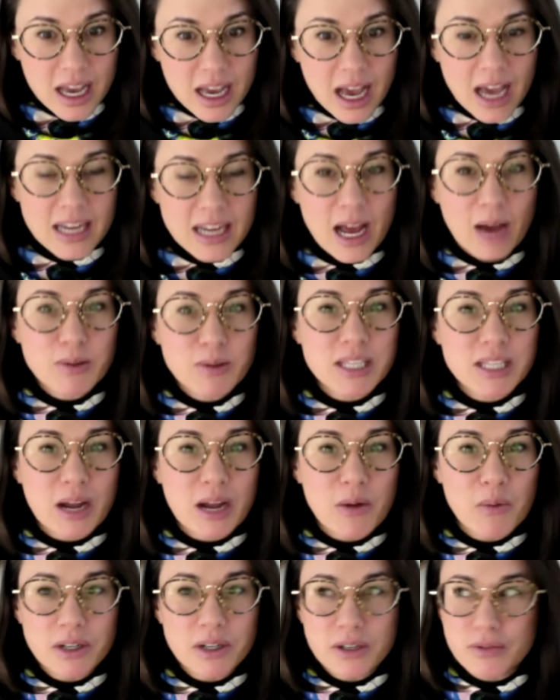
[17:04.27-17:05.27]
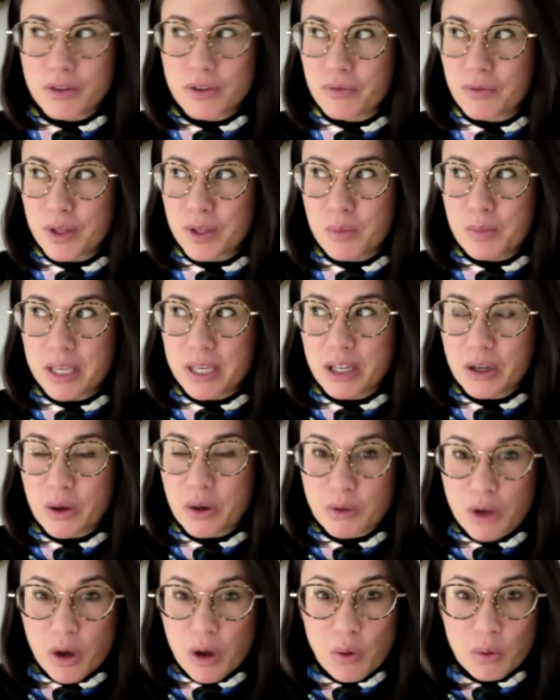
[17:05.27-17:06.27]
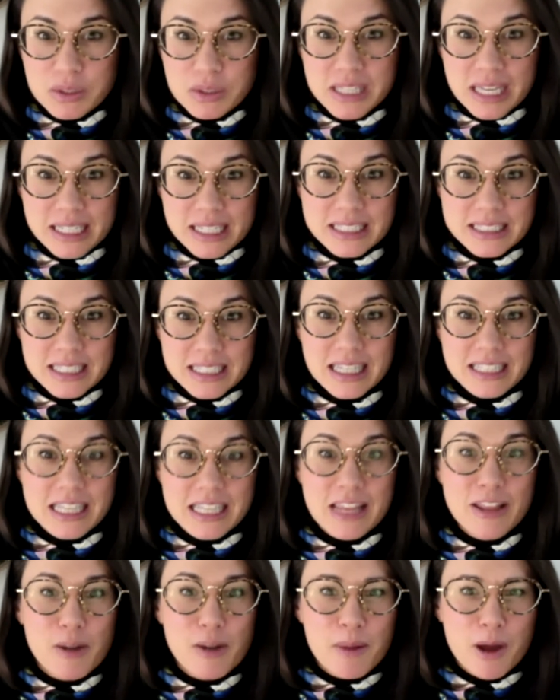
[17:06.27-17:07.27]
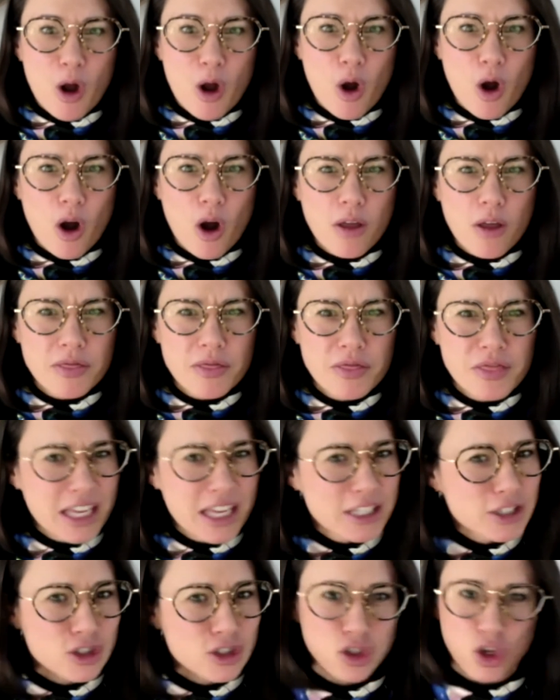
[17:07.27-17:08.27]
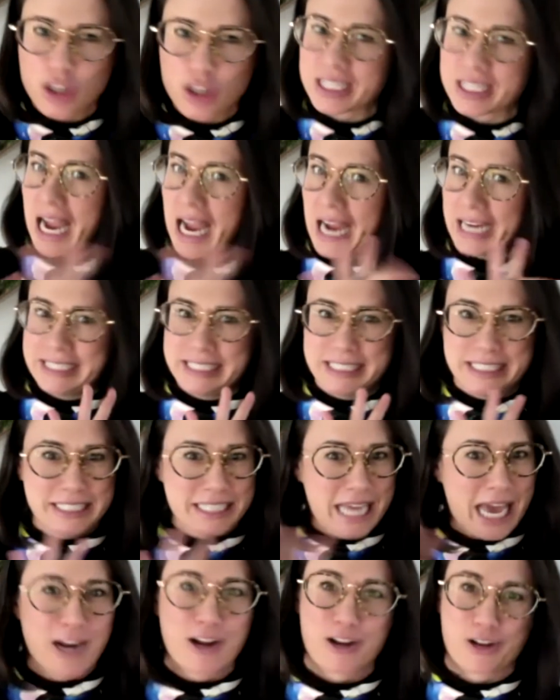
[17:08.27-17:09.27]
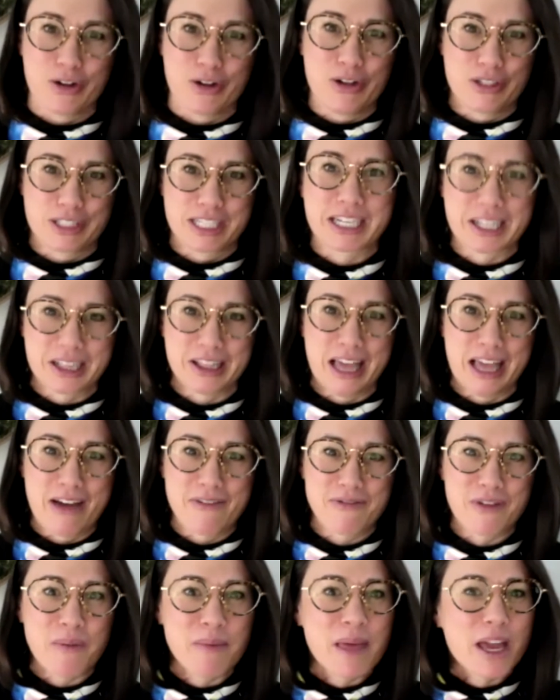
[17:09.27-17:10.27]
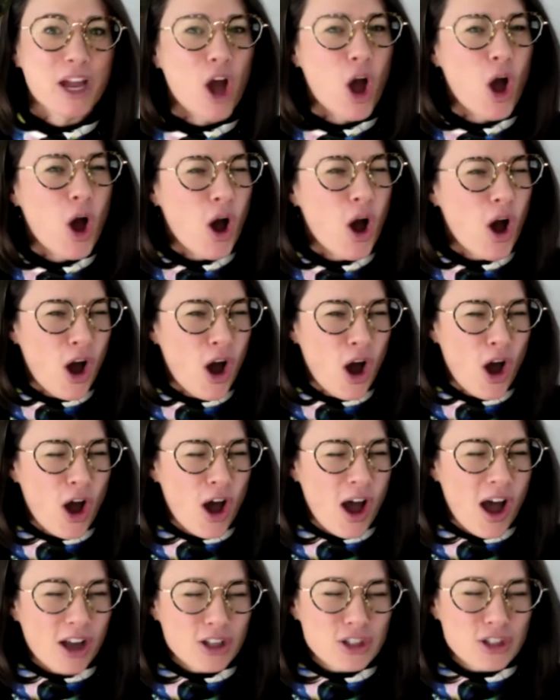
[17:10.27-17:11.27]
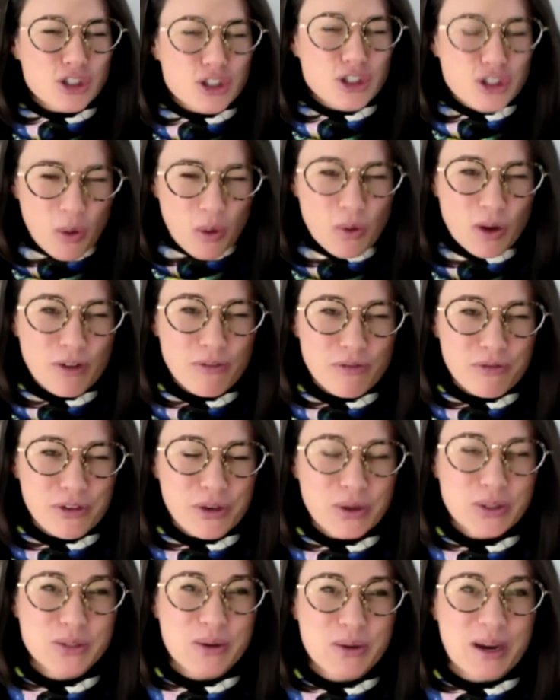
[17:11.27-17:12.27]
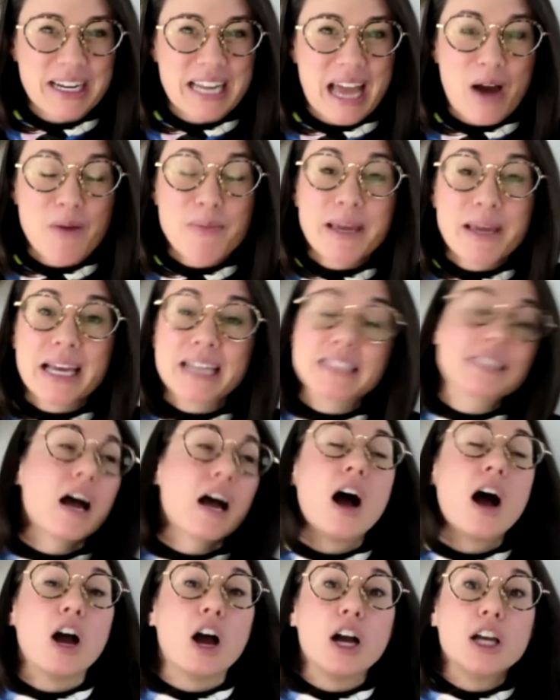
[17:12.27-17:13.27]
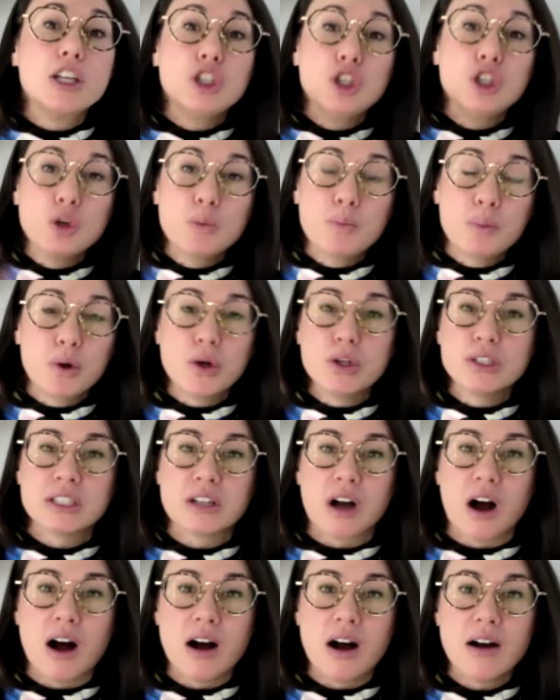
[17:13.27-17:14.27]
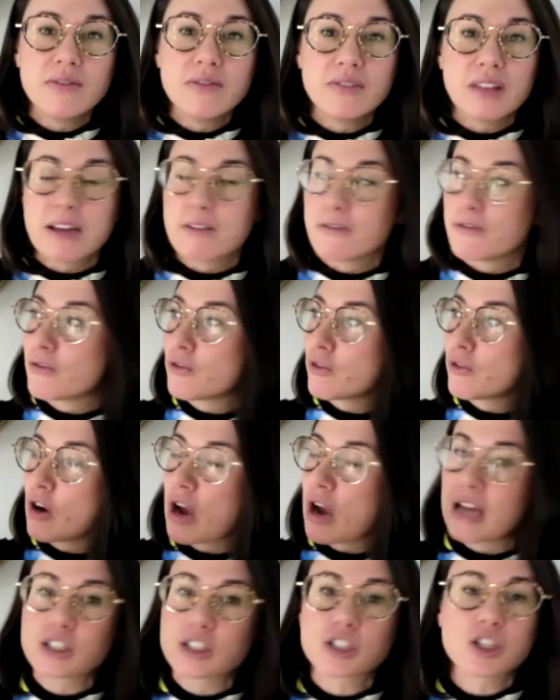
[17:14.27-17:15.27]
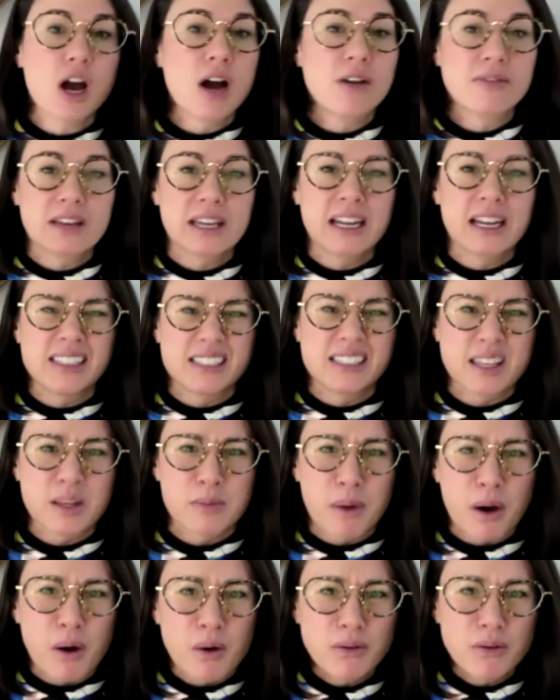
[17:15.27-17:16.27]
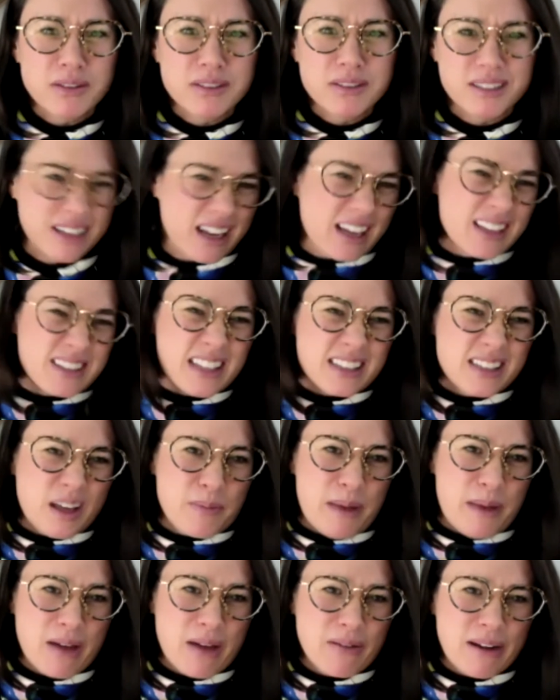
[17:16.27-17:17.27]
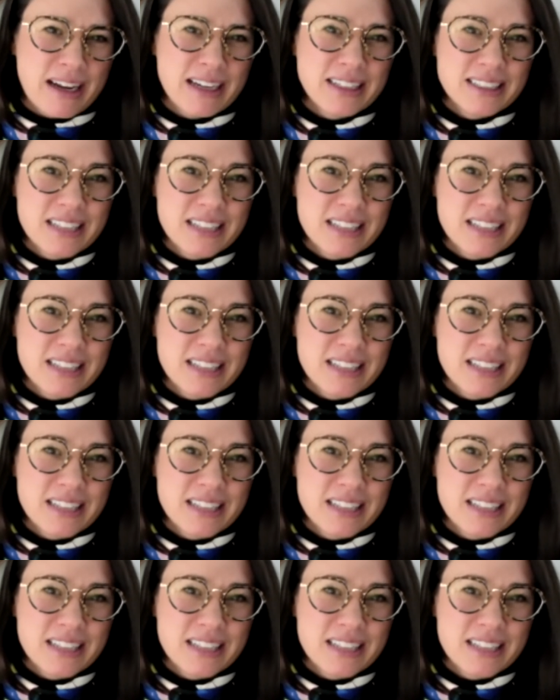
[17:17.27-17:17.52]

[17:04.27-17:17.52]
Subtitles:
And I was like, I wonder if the Filipino knows that he's in this. And then I'm like, this looks identical to Cliff. I'm like, so confused right now because you pulled it off, like fresh off, can I say the boat? That's not bad, right?